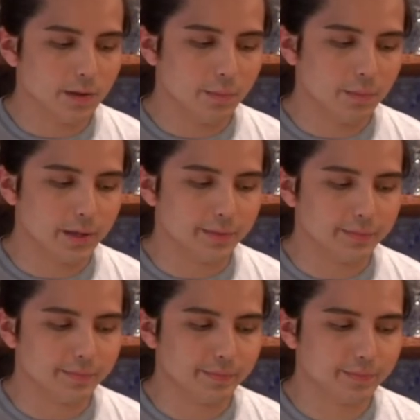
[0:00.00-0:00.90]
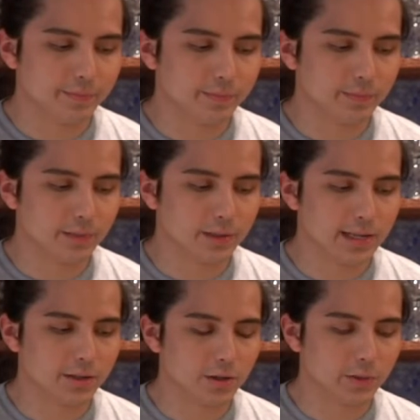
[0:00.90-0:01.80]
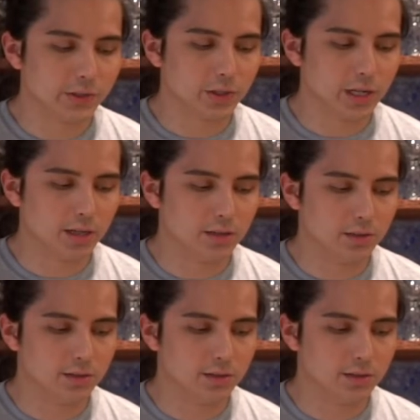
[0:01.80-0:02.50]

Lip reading: but that can always change.